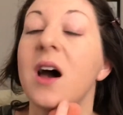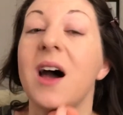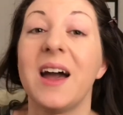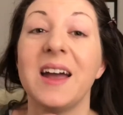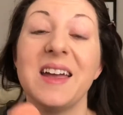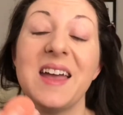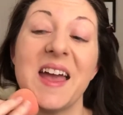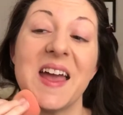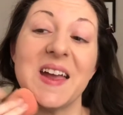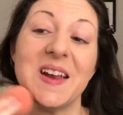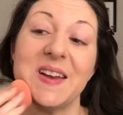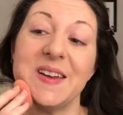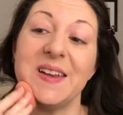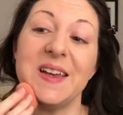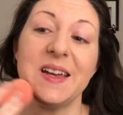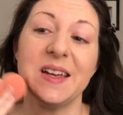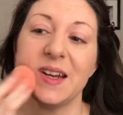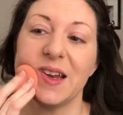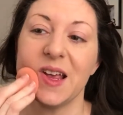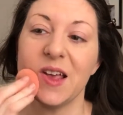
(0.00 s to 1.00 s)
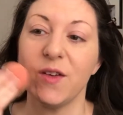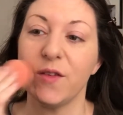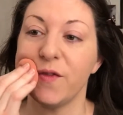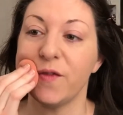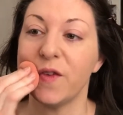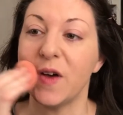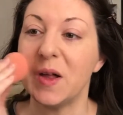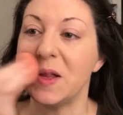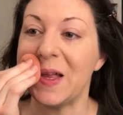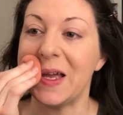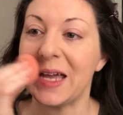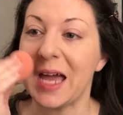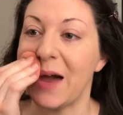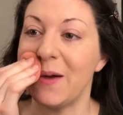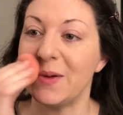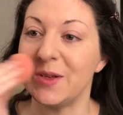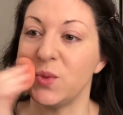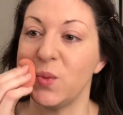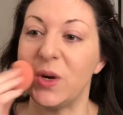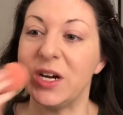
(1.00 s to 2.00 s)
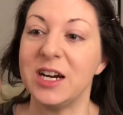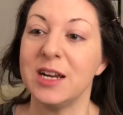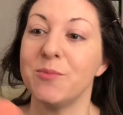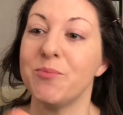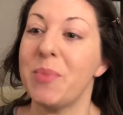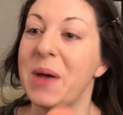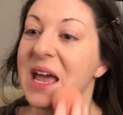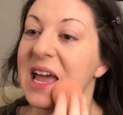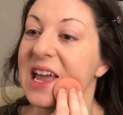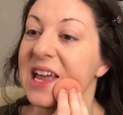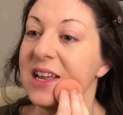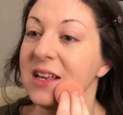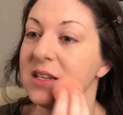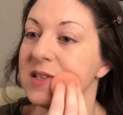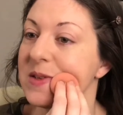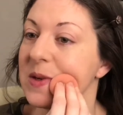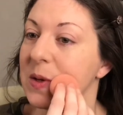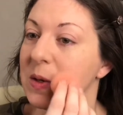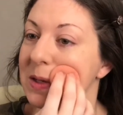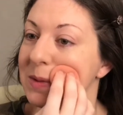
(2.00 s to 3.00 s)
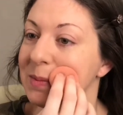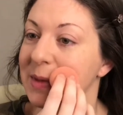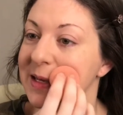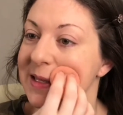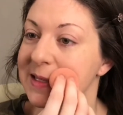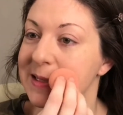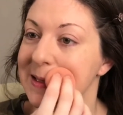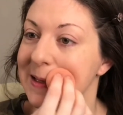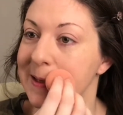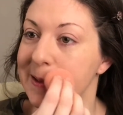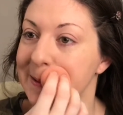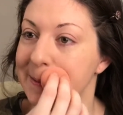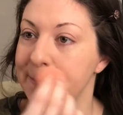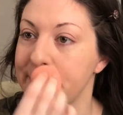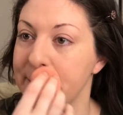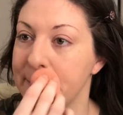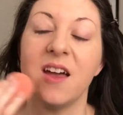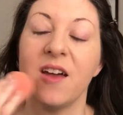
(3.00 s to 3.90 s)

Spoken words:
I hated it. It felt like I was wearing paint on my skin.